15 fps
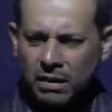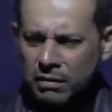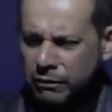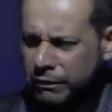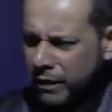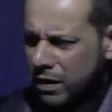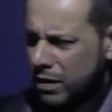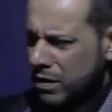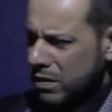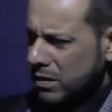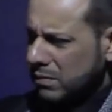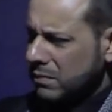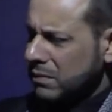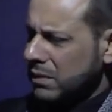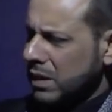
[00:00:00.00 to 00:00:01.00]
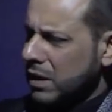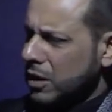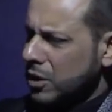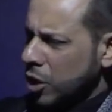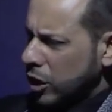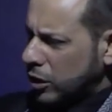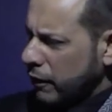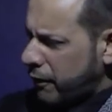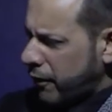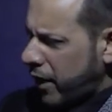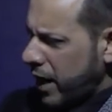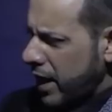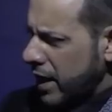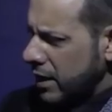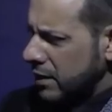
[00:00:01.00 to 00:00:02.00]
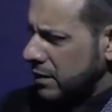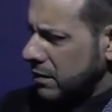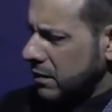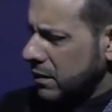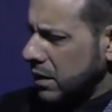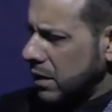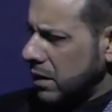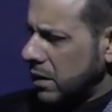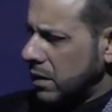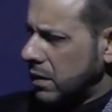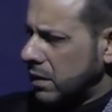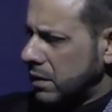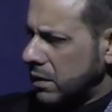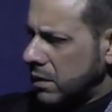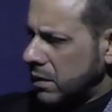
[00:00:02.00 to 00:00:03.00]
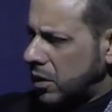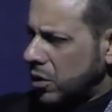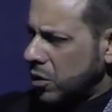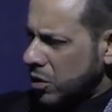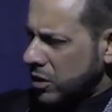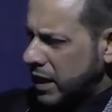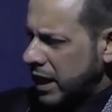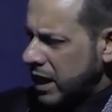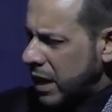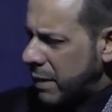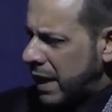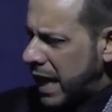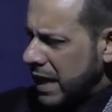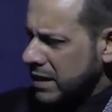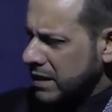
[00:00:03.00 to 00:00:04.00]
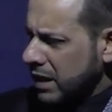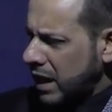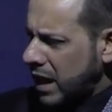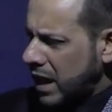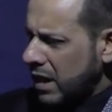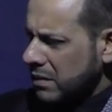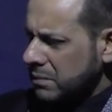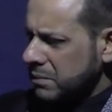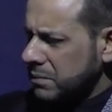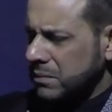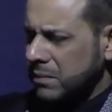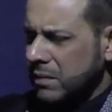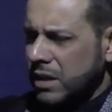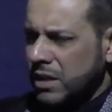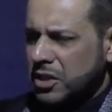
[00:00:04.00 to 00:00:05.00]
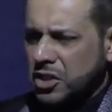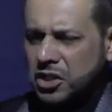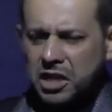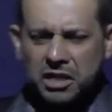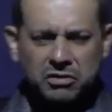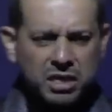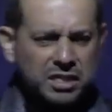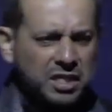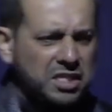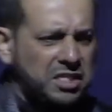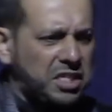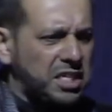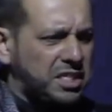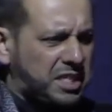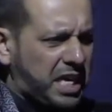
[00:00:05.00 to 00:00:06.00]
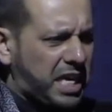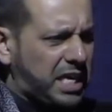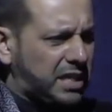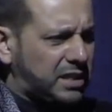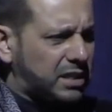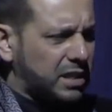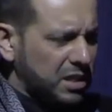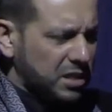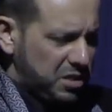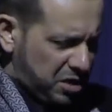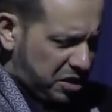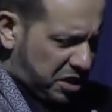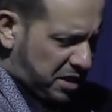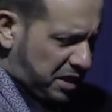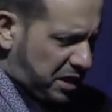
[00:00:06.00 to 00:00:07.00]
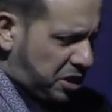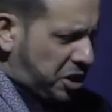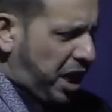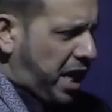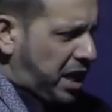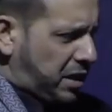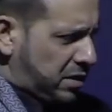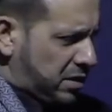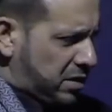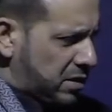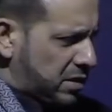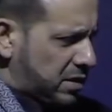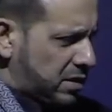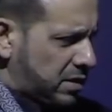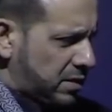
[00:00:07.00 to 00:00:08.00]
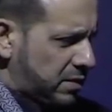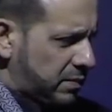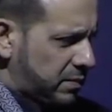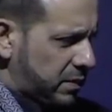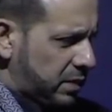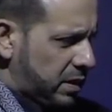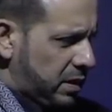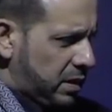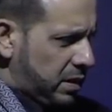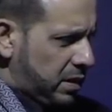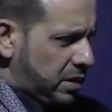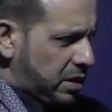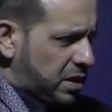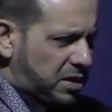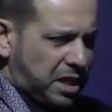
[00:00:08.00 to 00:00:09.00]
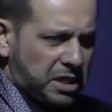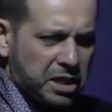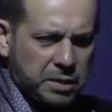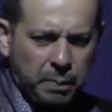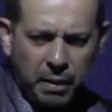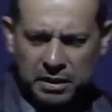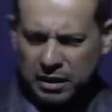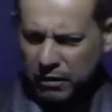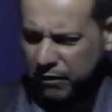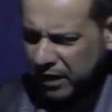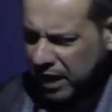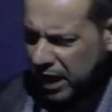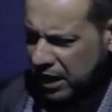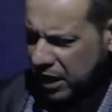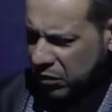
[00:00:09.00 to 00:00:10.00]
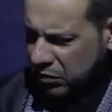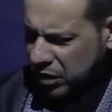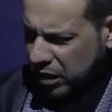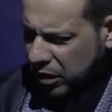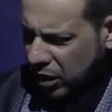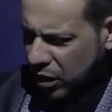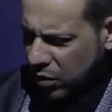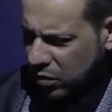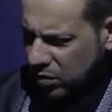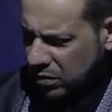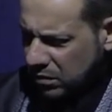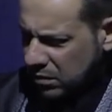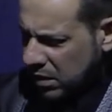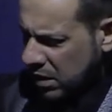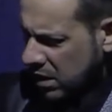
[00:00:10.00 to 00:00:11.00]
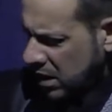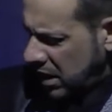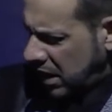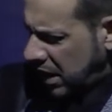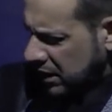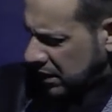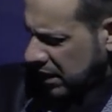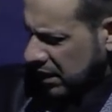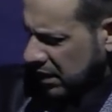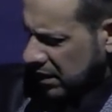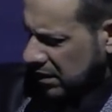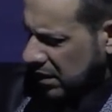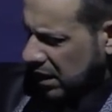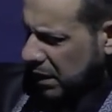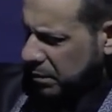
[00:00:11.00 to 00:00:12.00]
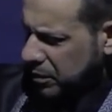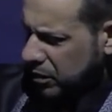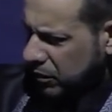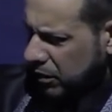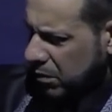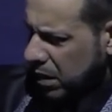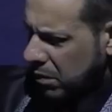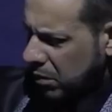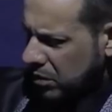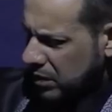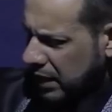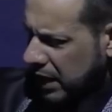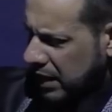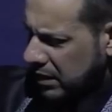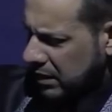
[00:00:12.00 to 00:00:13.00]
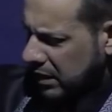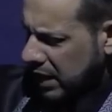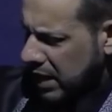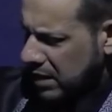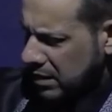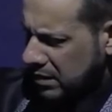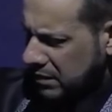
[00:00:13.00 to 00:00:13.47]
Firm, not afraid. You know, Zainab alayhi salam, she addresses Yazid. She's in chains. Yazid is pontificating on the throne, hitting the lips of Imam Hussein's head.